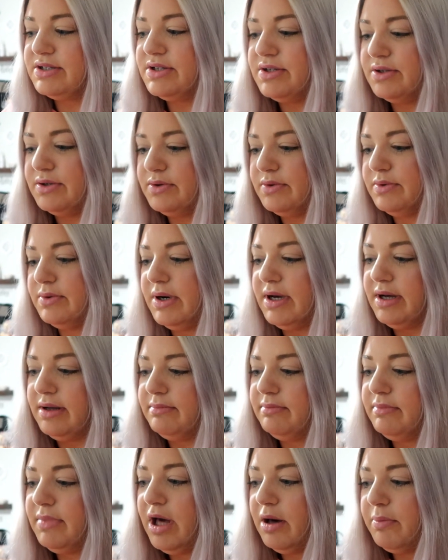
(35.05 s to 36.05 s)
to
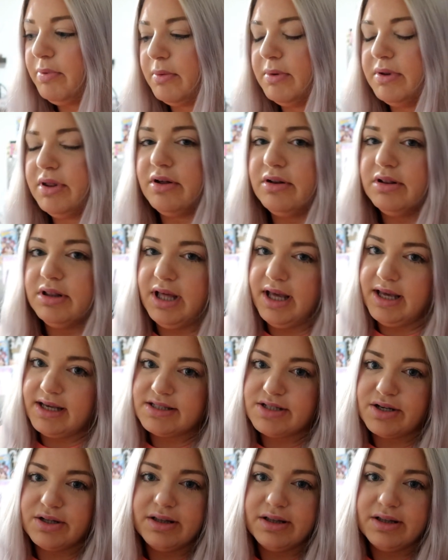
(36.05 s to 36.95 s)
help her with her legs.